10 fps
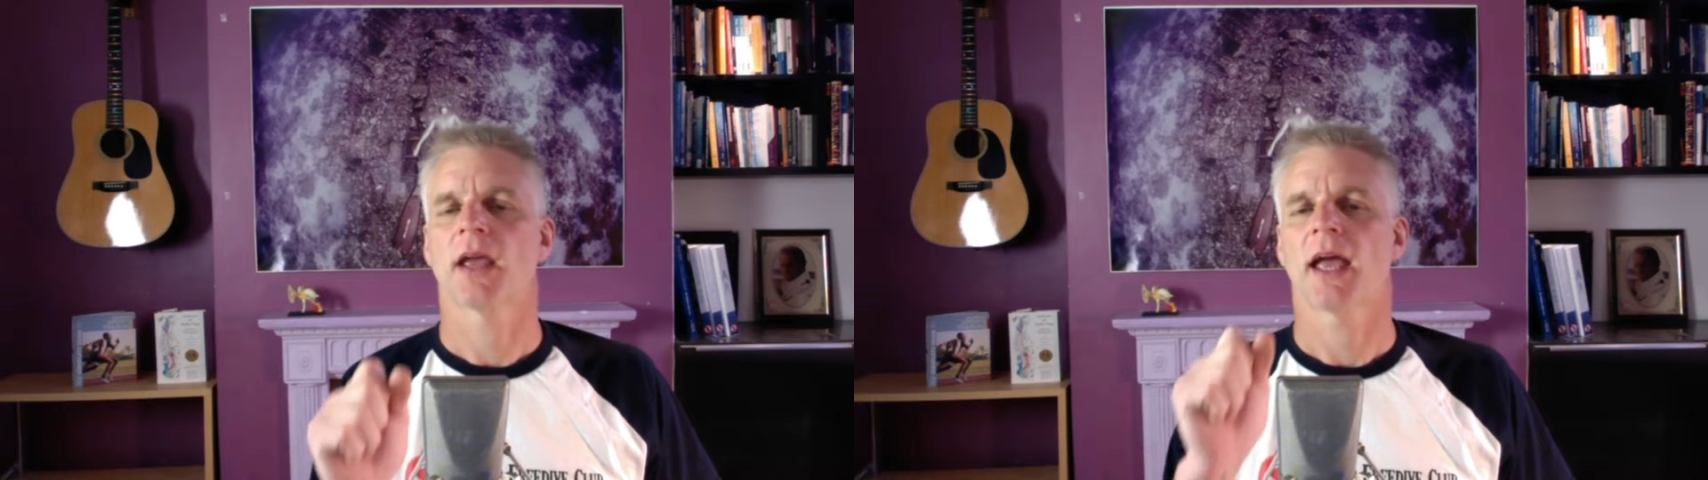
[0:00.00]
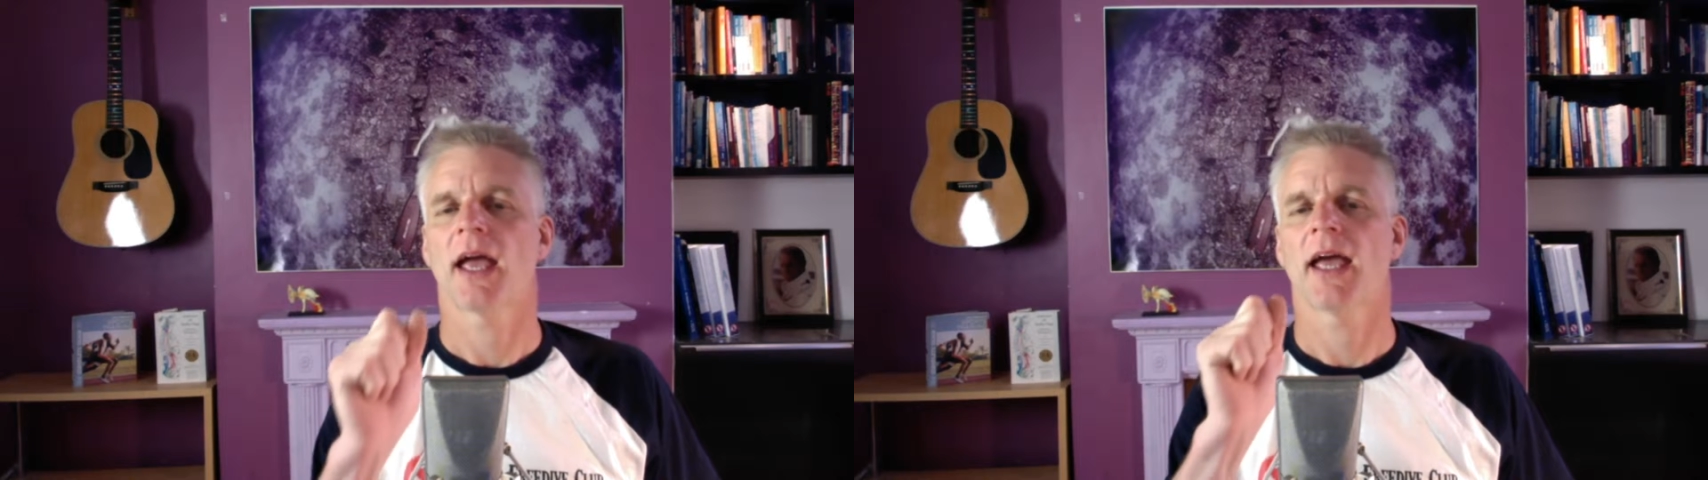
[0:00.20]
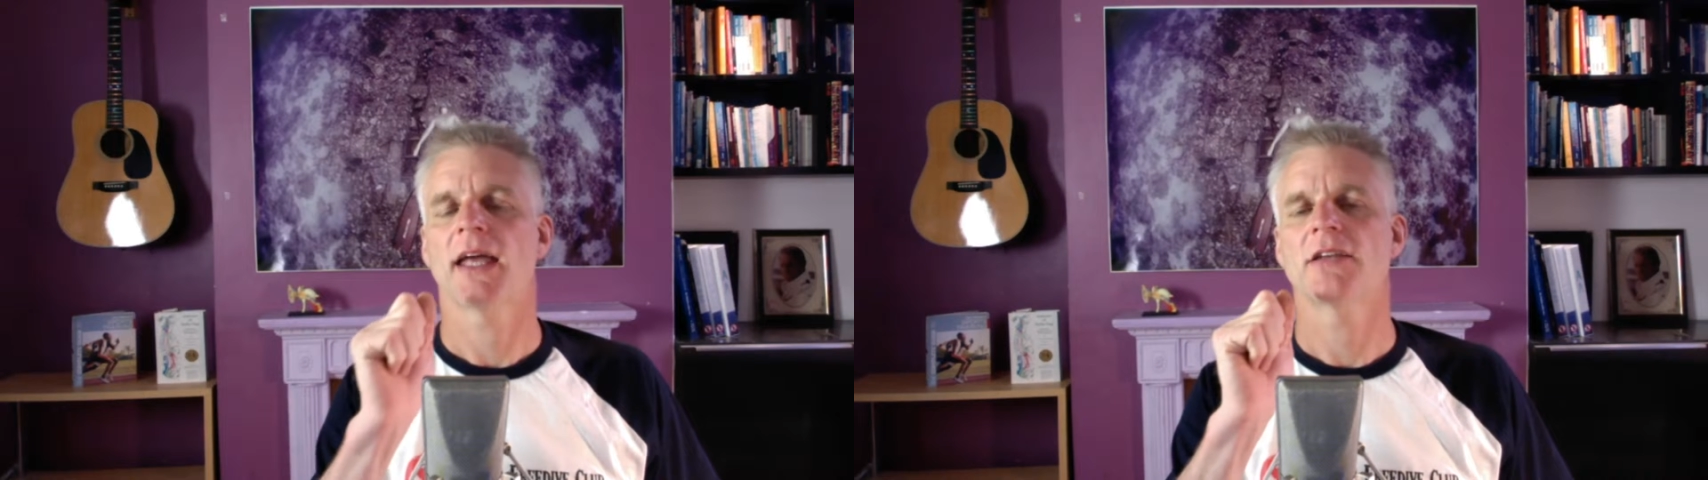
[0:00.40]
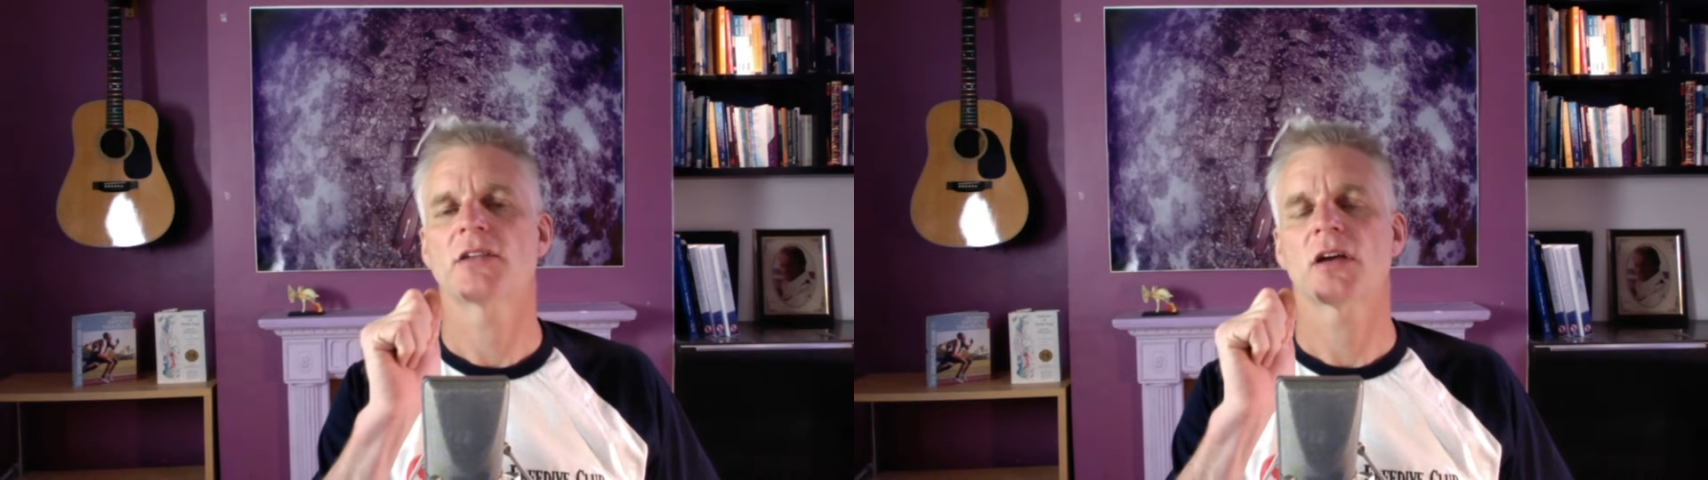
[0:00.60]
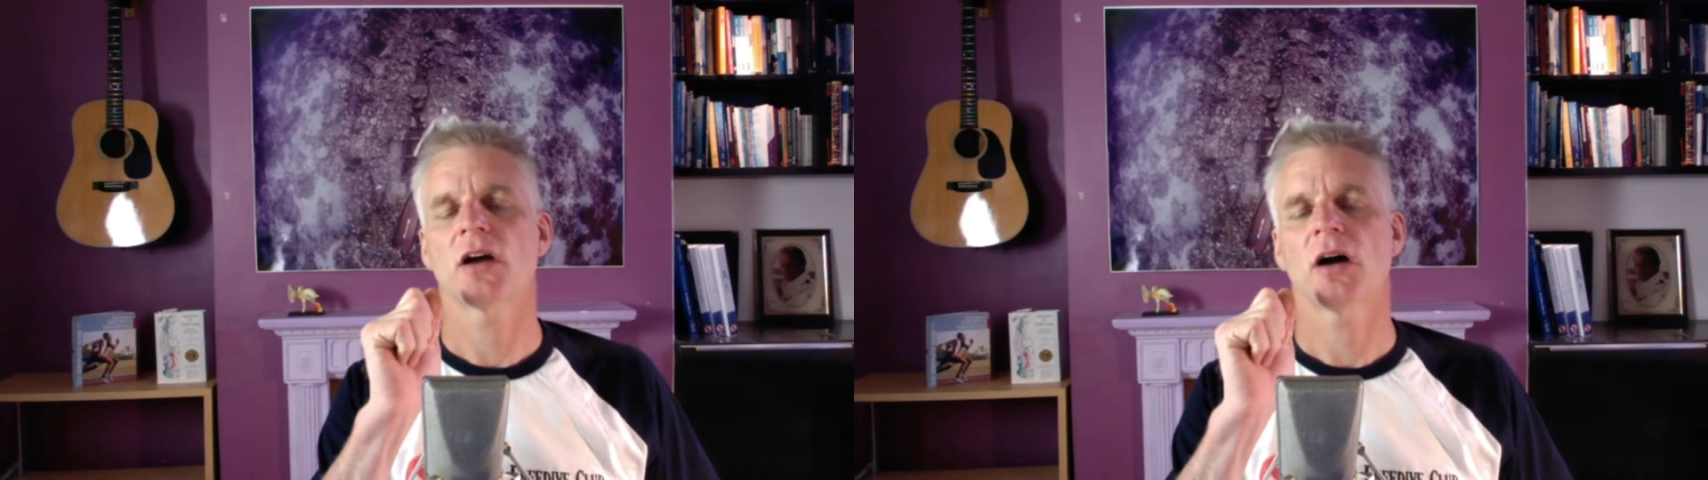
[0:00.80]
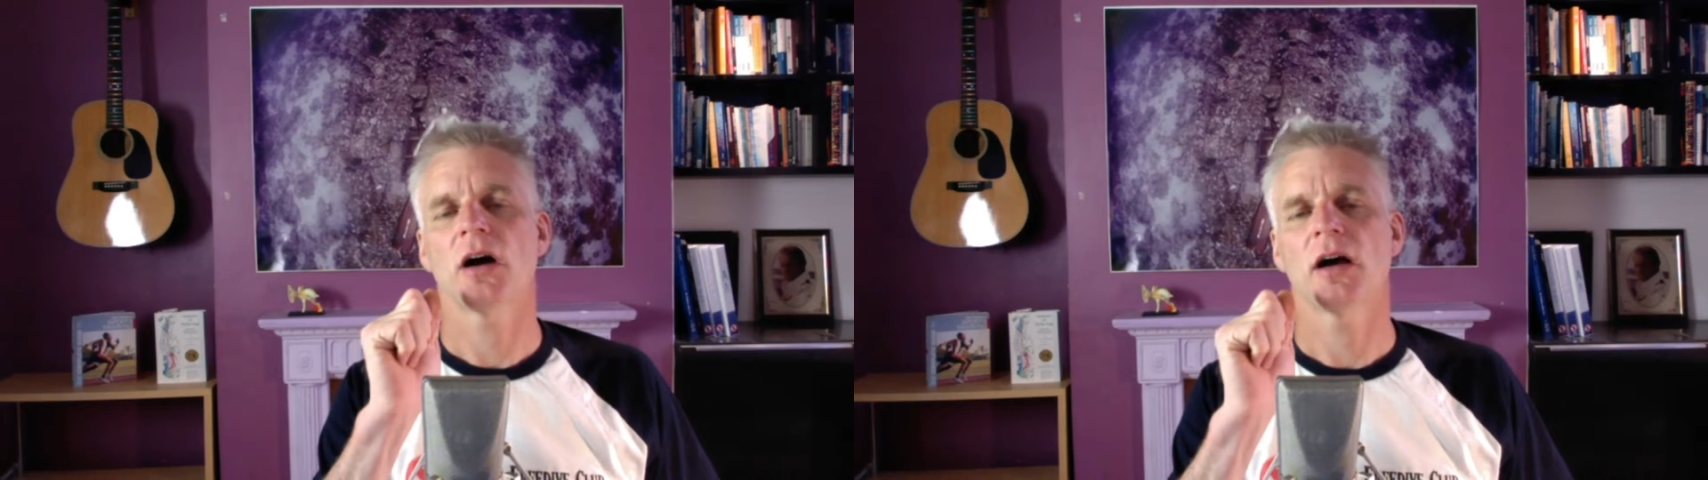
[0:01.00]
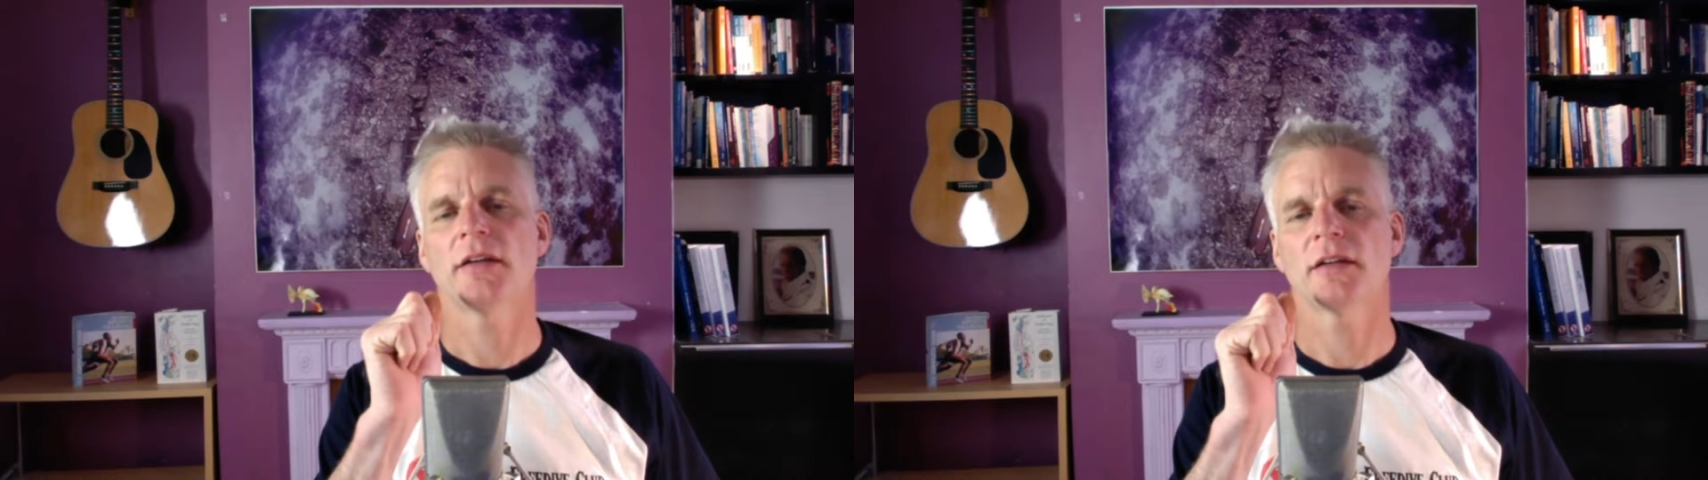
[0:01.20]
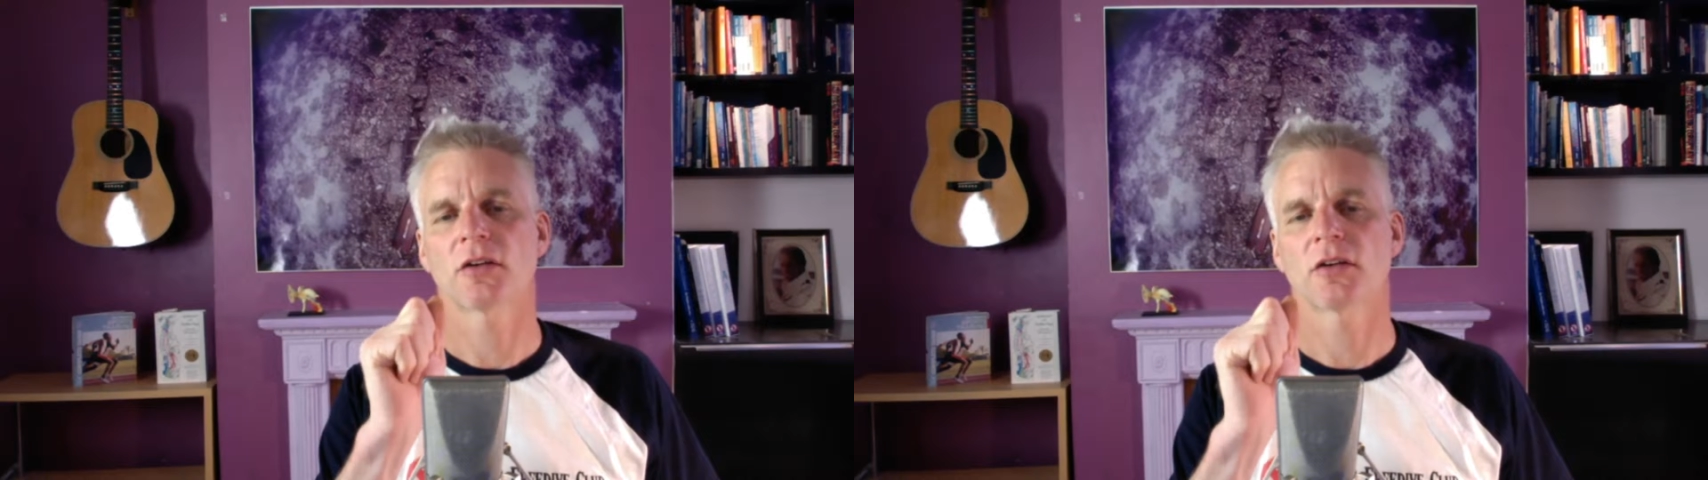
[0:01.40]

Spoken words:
and I did